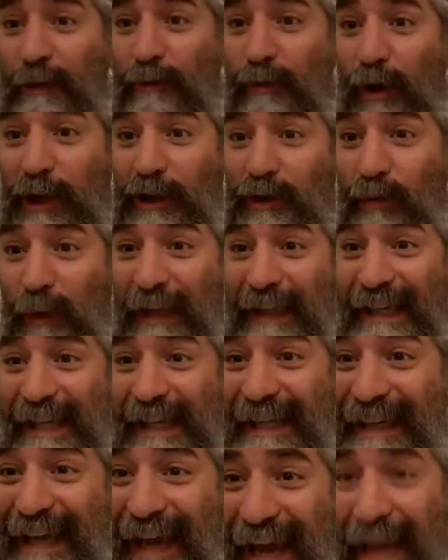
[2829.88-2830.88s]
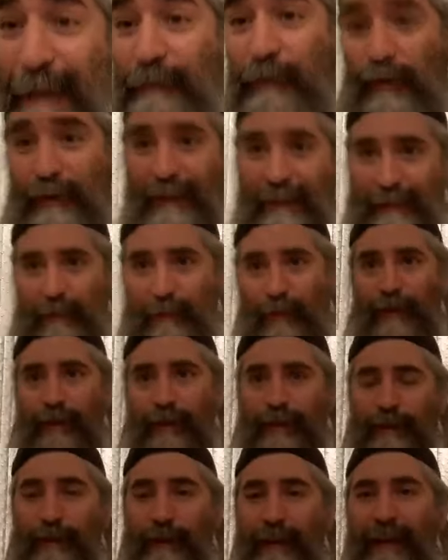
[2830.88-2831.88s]
he was when he came to this
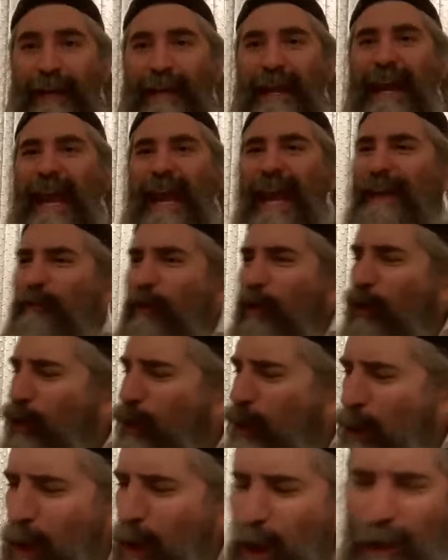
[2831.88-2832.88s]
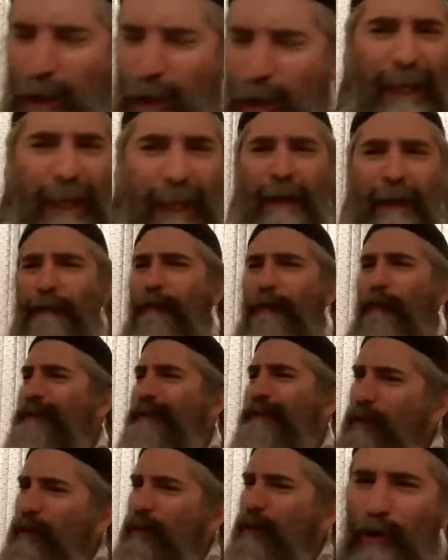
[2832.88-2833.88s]
world? And all the
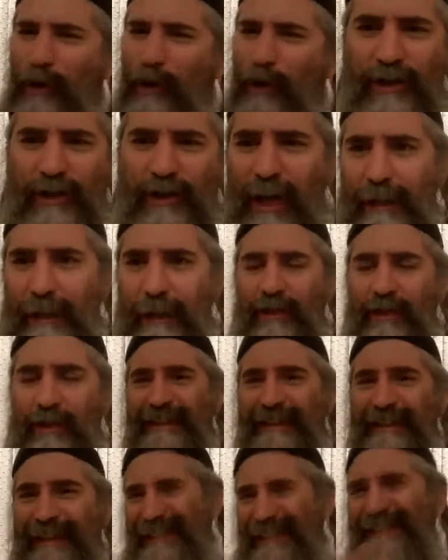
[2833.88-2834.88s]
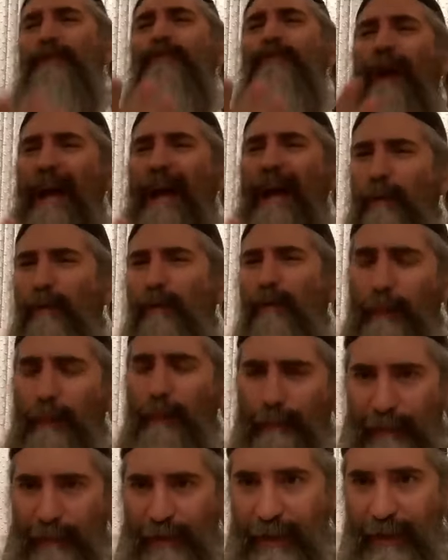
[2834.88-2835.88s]
efforts and all the challenges. This is what, how we
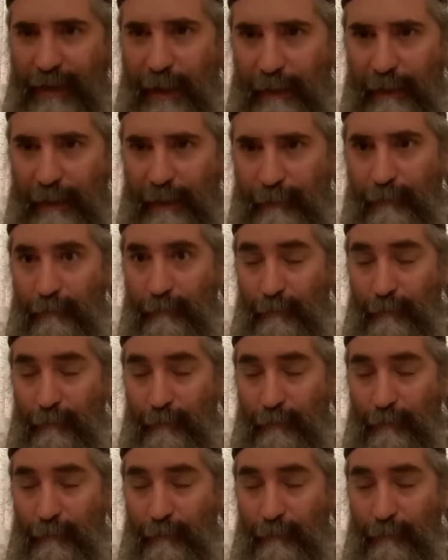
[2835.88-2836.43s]
appreciate.